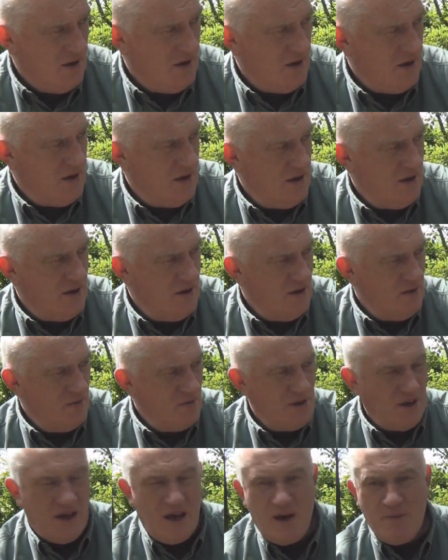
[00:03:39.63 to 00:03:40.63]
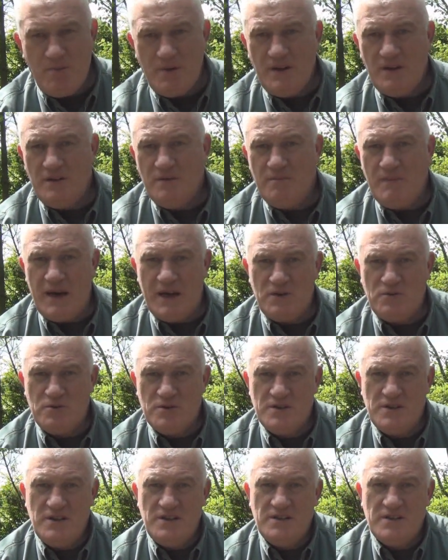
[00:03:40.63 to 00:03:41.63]
The cabin
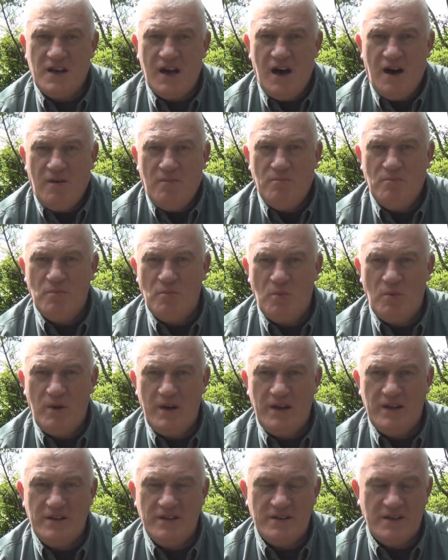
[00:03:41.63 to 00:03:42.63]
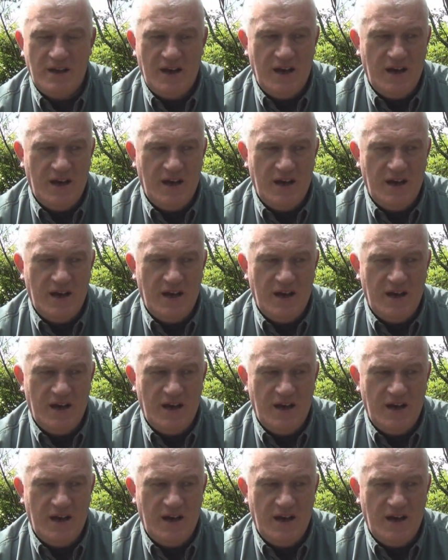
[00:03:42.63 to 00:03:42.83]
mattresses come with